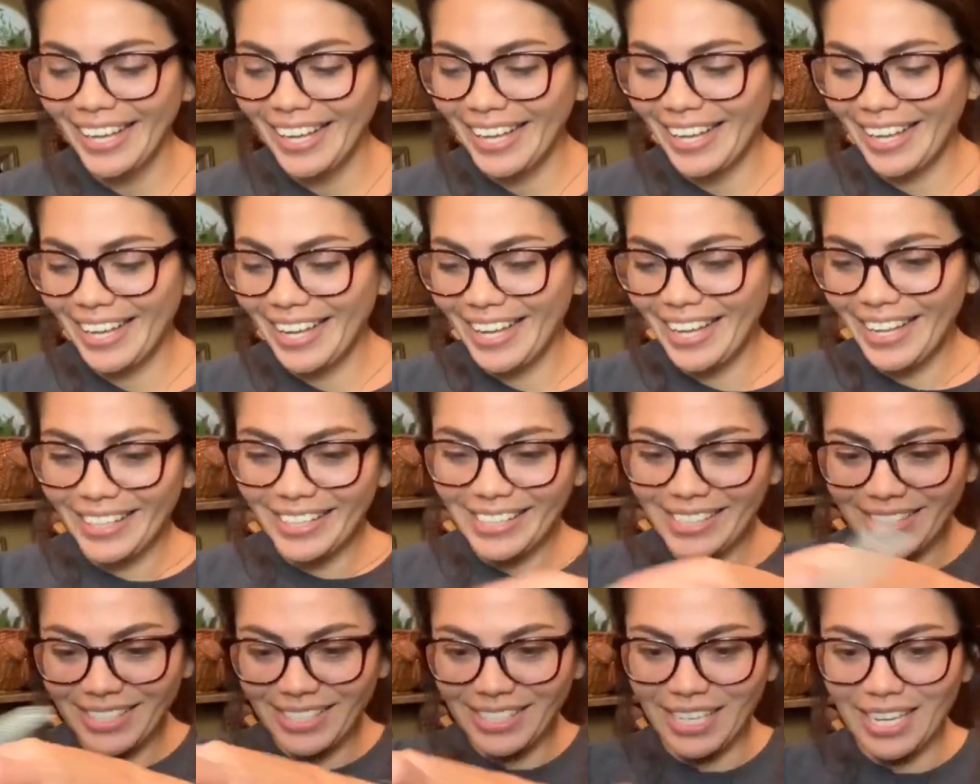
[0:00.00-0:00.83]
Uh,
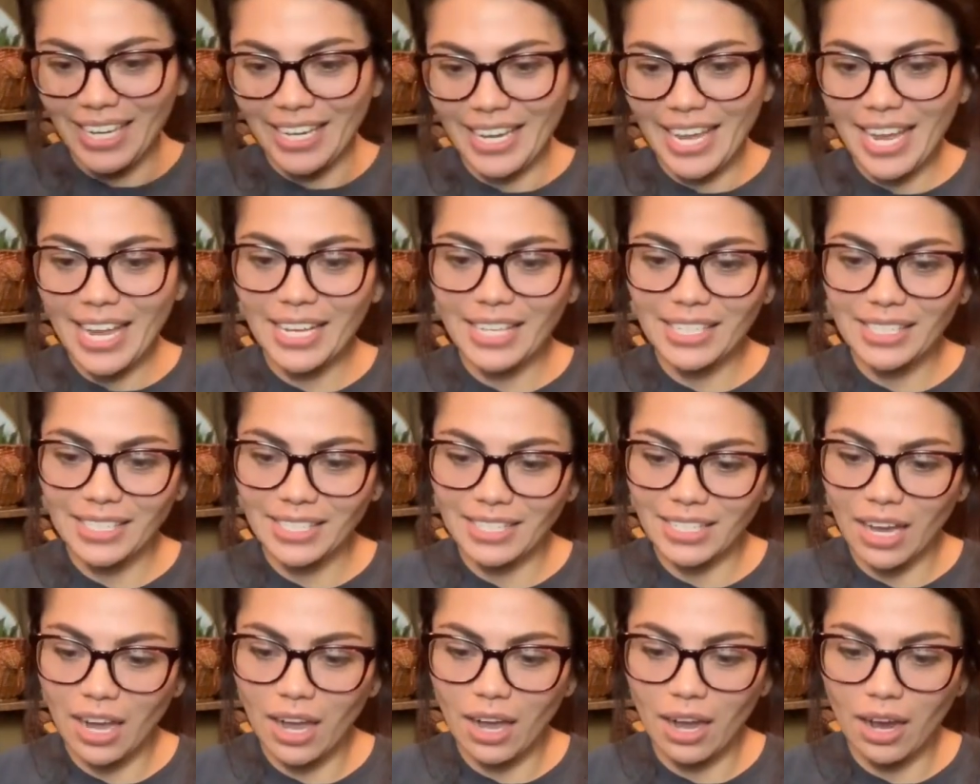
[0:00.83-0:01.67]
let's see, next
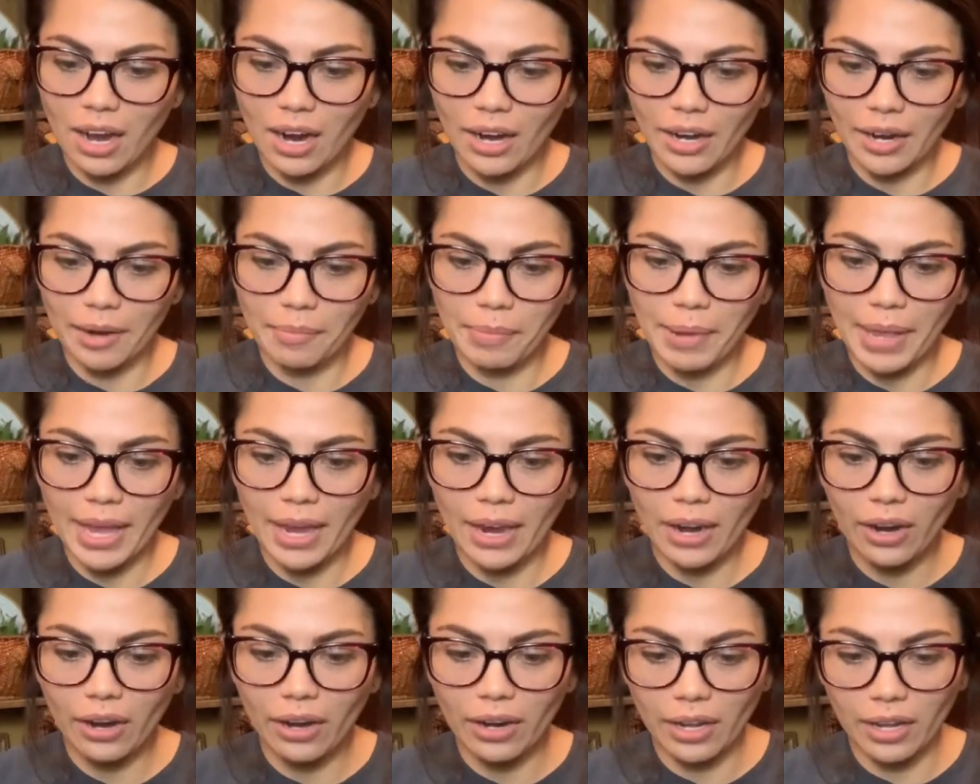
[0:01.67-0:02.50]
are a
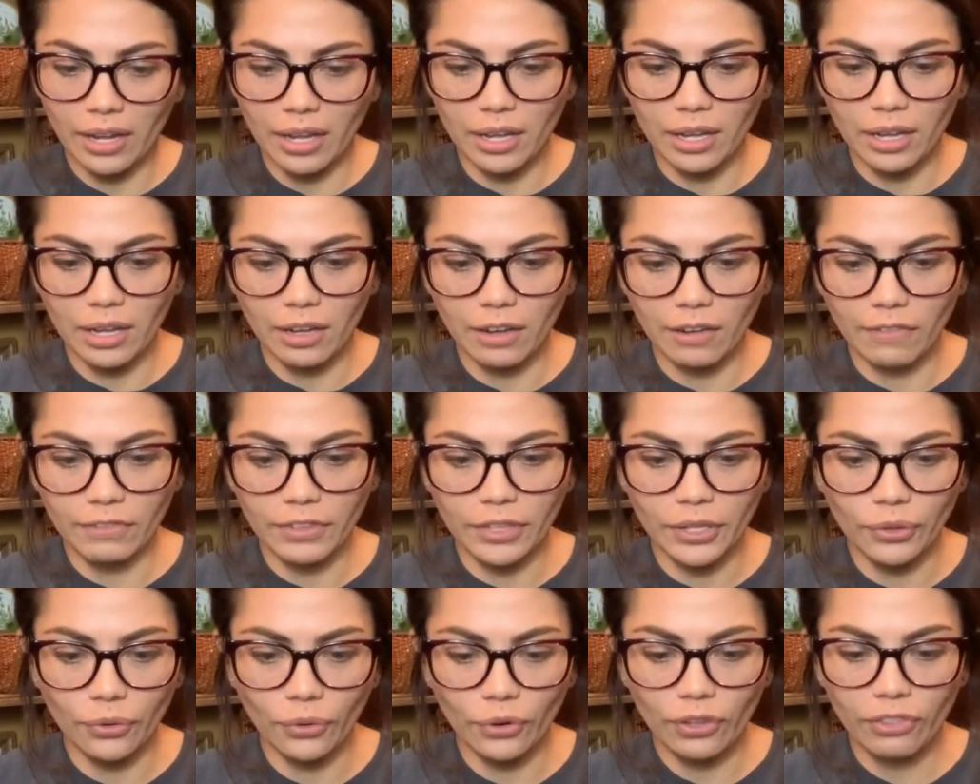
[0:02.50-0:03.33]
pair of
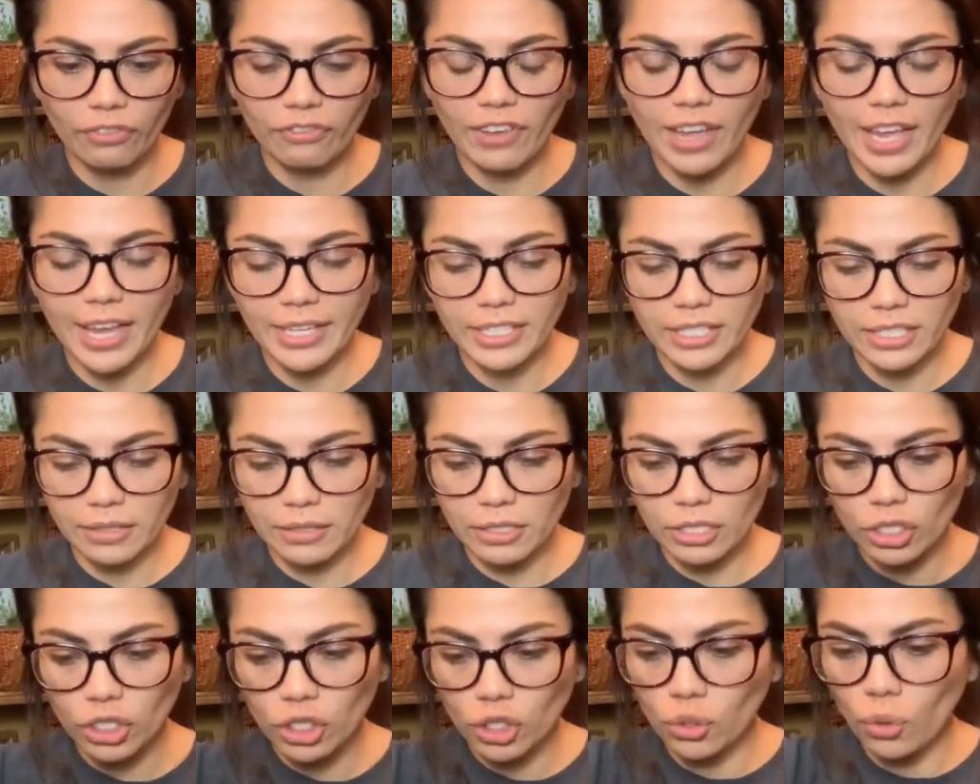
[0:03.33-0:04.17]
the North Face
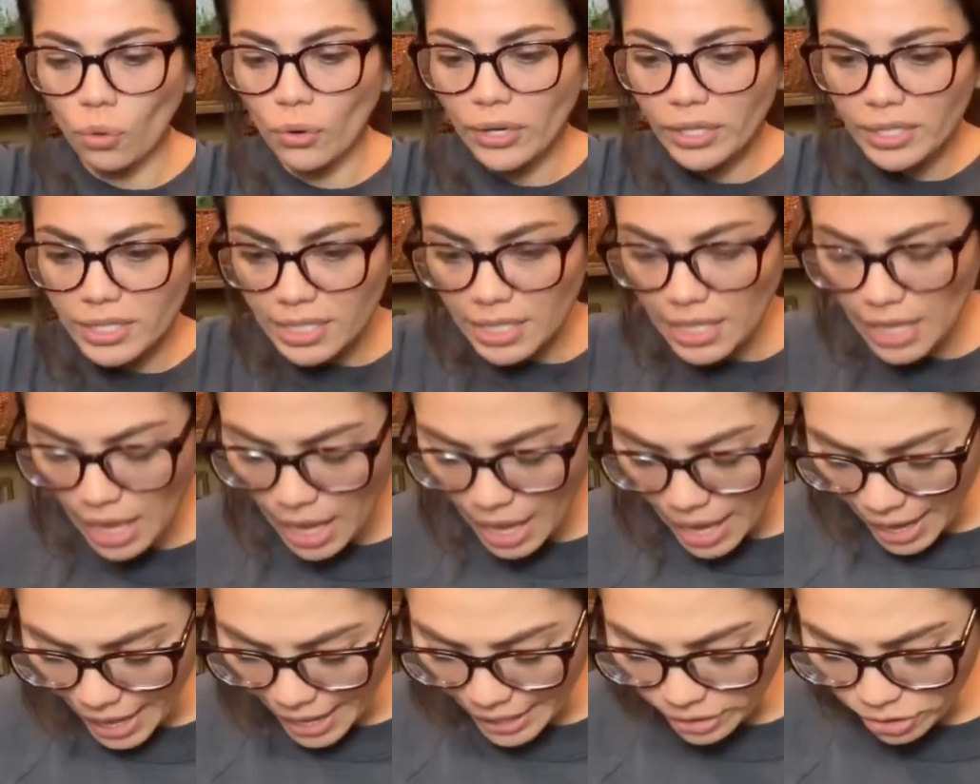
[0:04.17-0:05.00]
shorts.
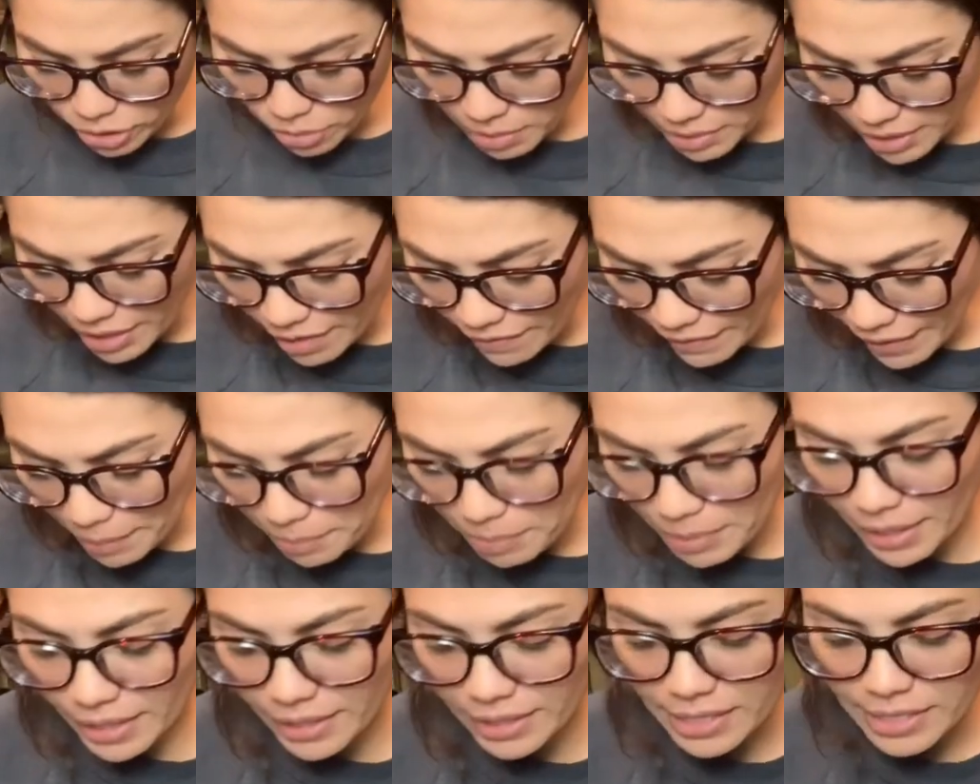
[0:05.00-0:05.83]
I do believe I
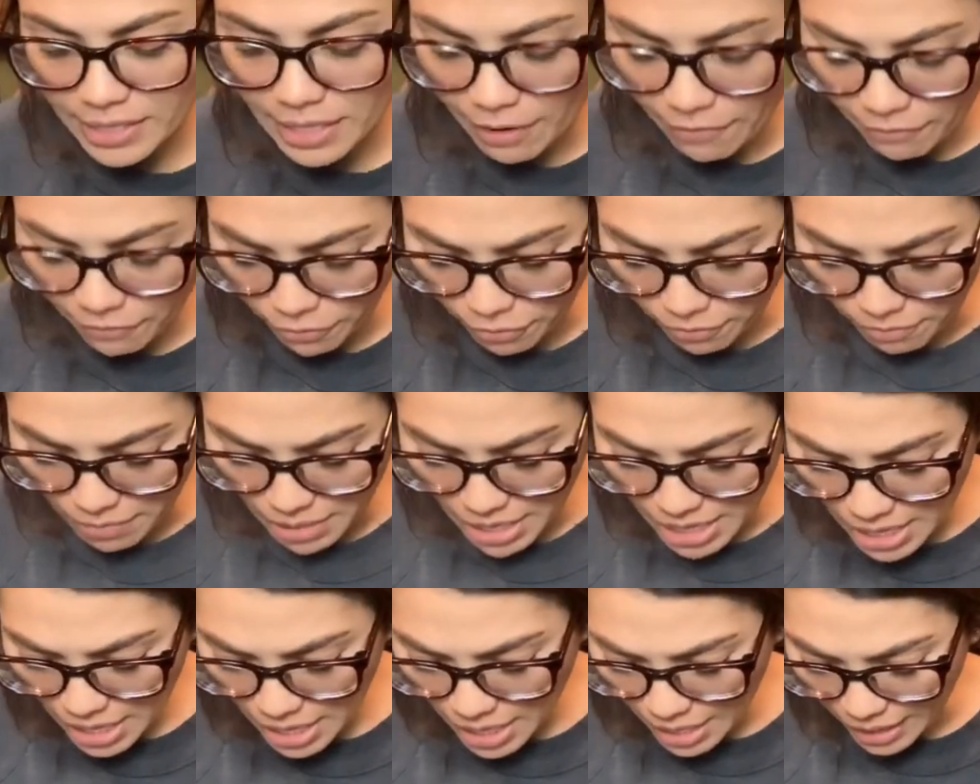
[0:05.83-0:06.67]
picked these up for
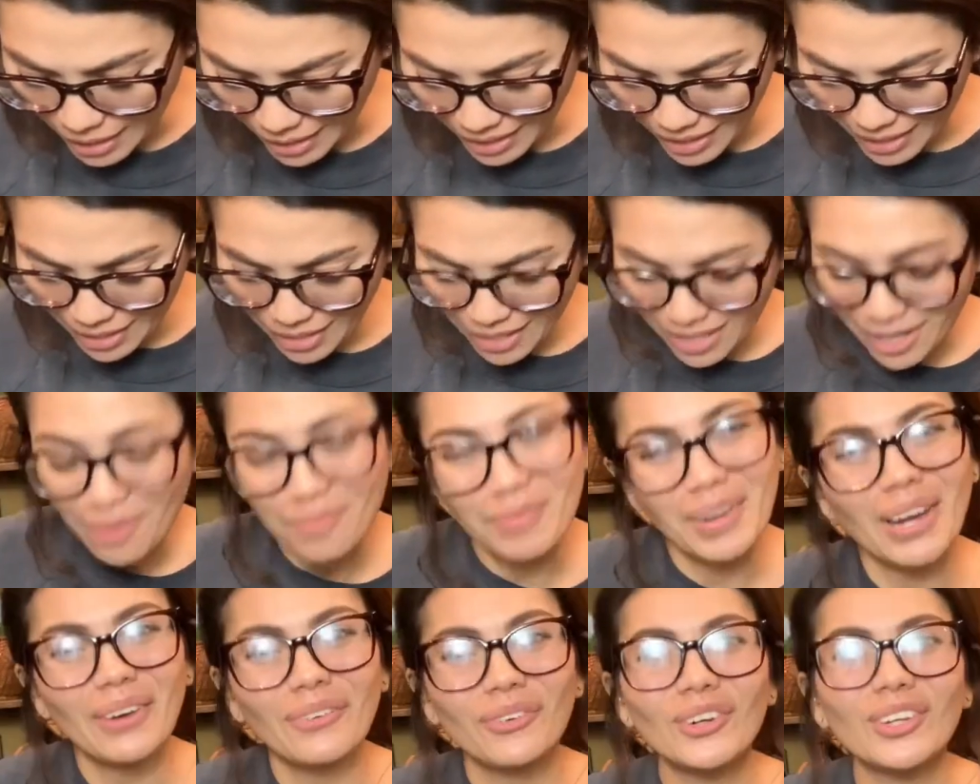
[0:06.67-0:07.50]
me and I ended up
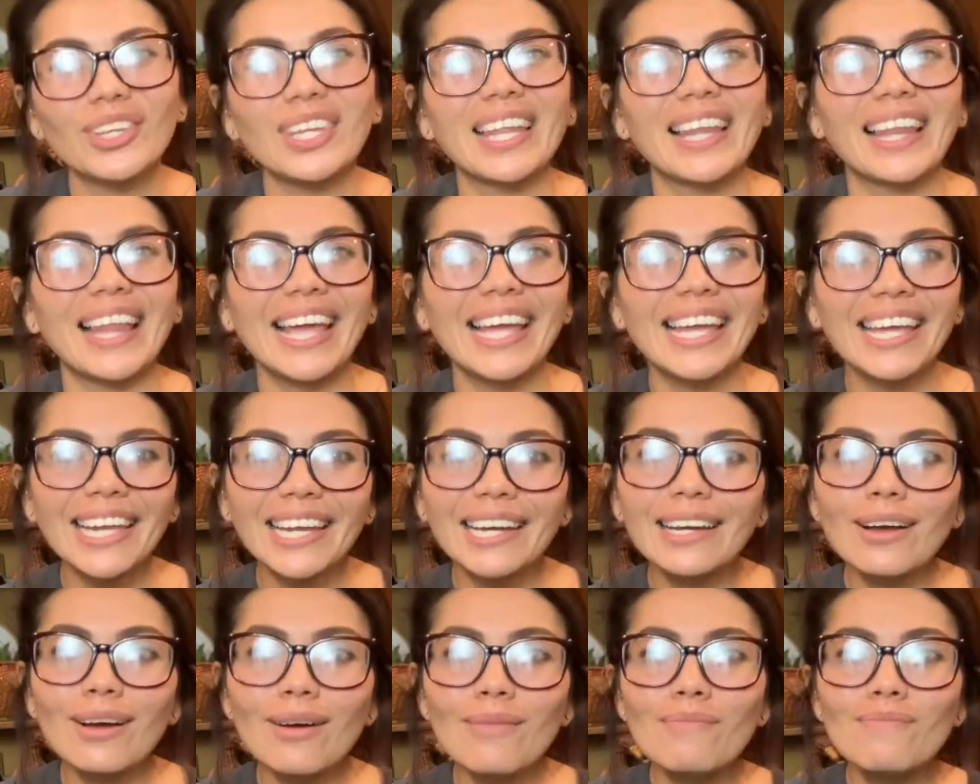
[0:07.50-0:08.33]
not really liking
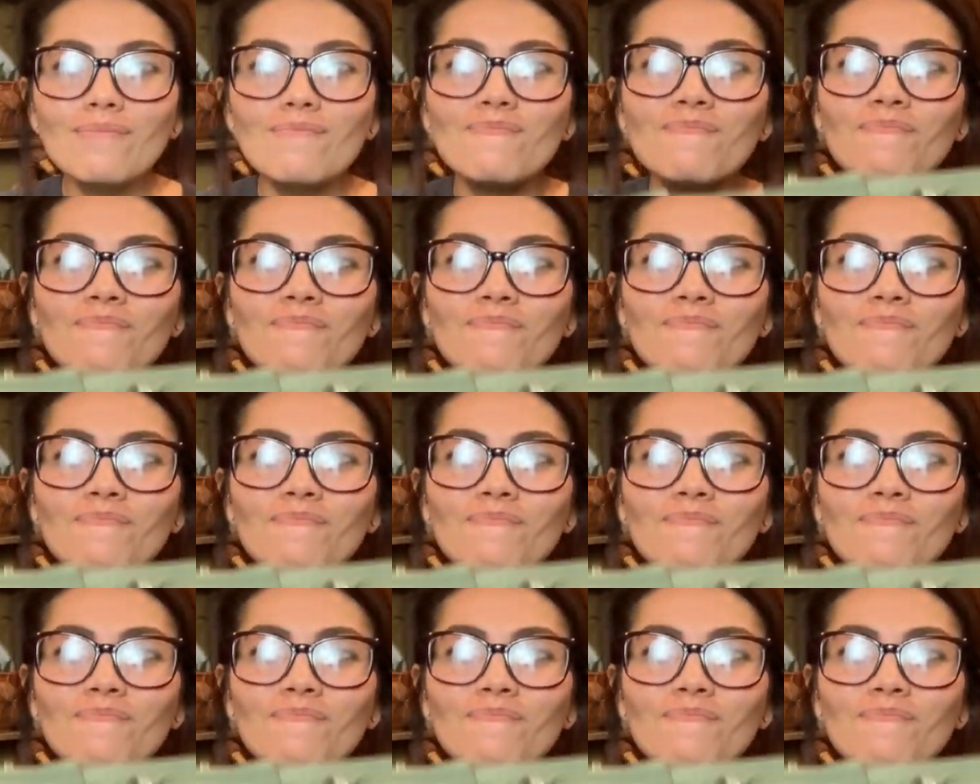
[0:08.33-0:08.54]
them.